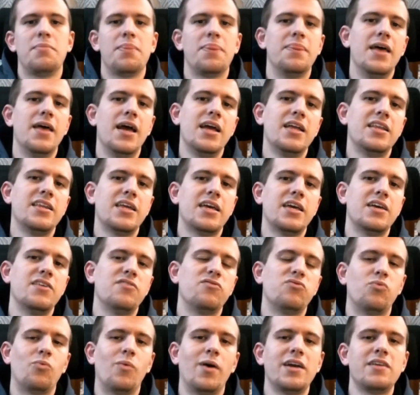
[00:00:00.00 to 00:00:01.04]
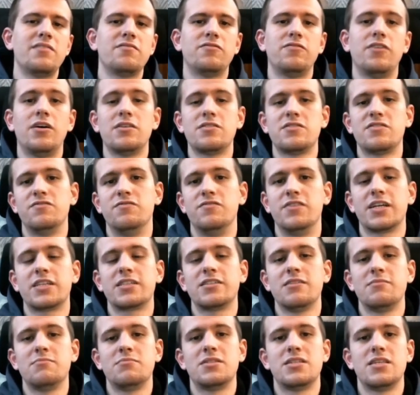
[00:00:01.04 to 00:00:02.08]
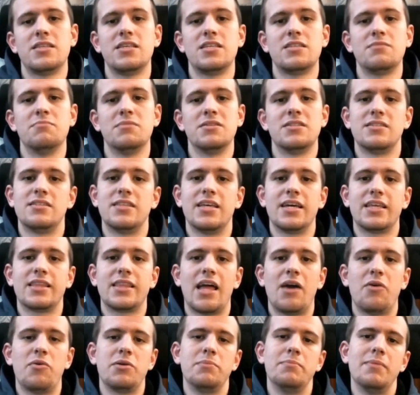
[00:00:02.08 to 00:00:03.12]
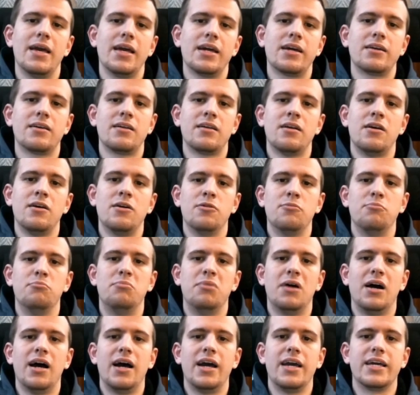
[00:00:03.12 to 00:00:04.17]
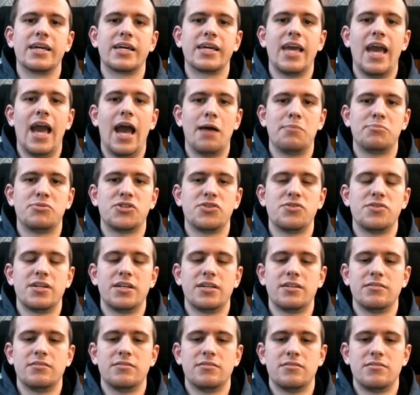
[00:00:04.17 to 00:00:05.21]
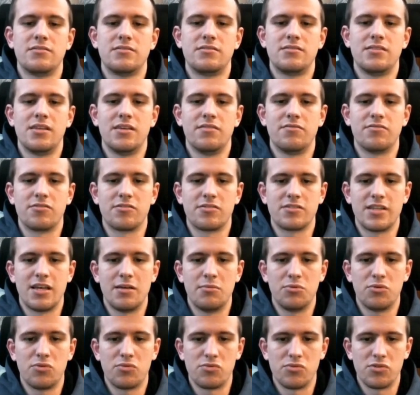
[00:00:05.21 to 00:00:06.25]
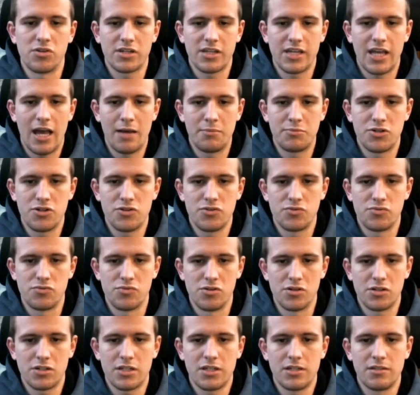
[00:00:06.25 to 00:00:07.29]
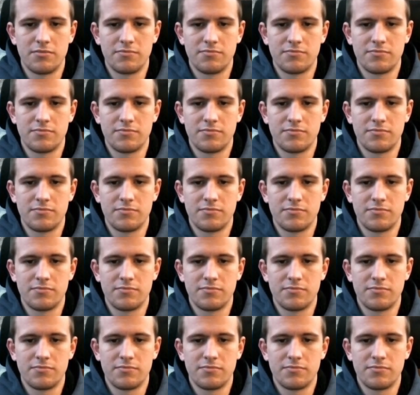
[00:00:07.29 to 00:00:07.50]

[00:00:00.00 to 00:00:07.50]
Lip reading: Then if white falls victim to this mistake that we make by capturing, say for example rook captures rook,